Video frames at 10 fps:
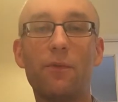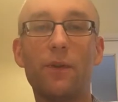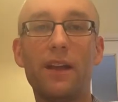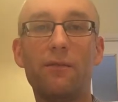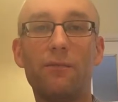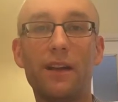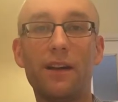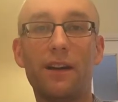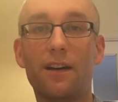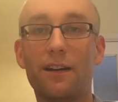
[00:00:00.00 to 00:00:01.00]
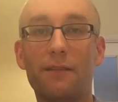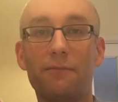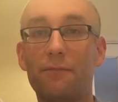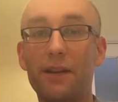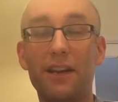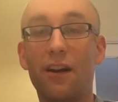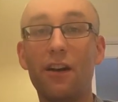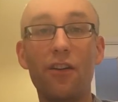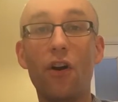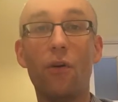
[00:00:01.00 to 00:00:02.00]
We
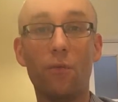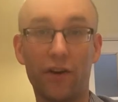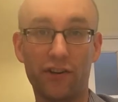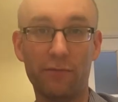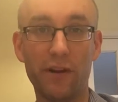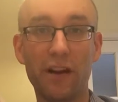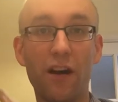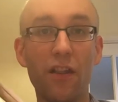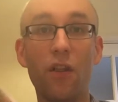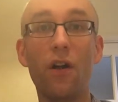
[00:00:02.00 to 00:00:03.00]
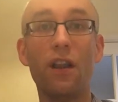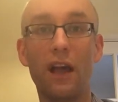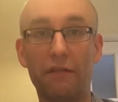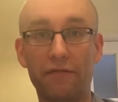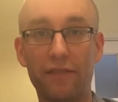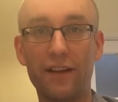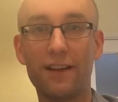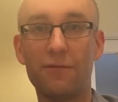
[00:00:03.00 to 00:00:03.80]
can't not worship, we can't not love.